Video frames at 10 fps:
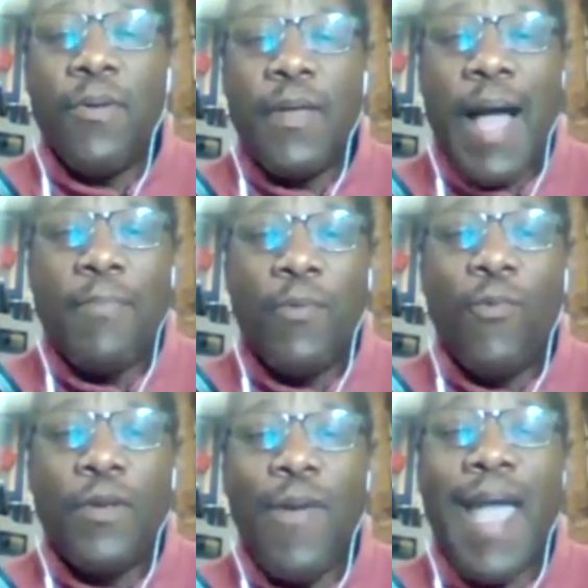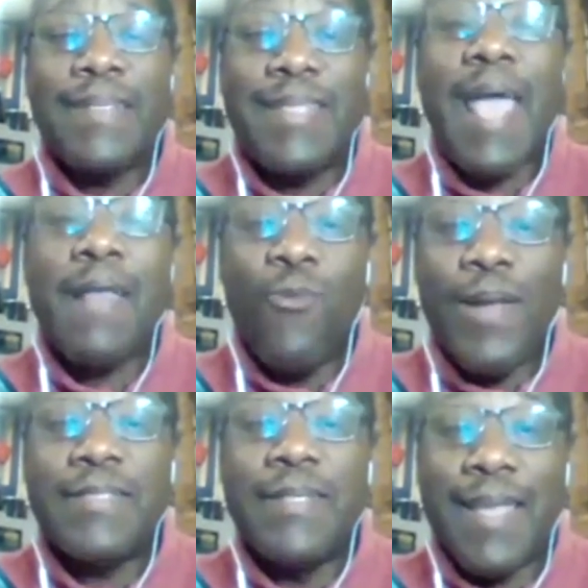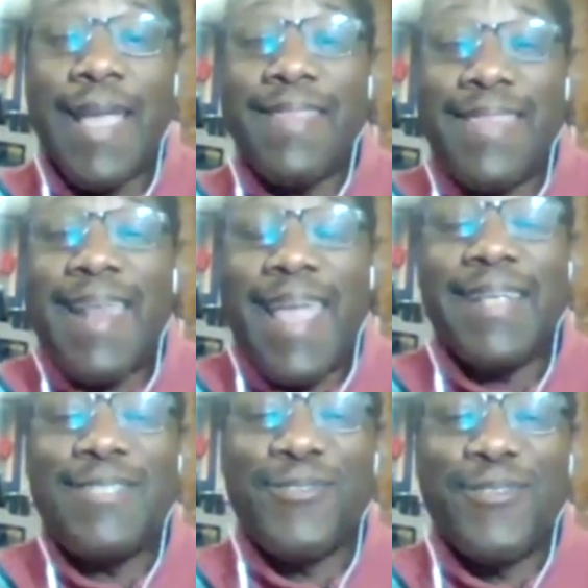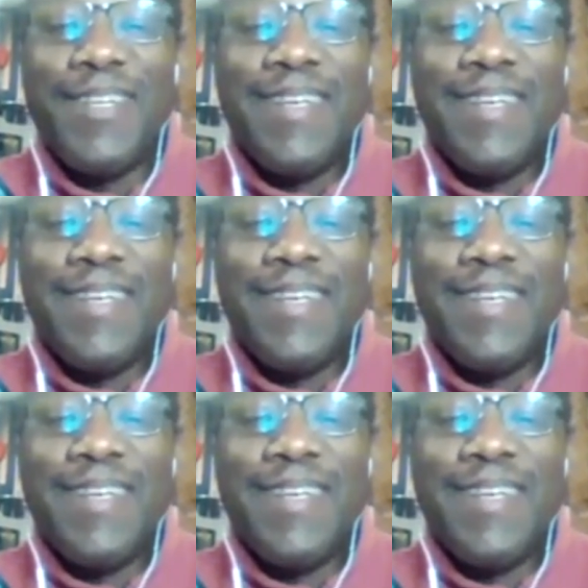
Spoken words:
I'm the one who asked that question that got that answer.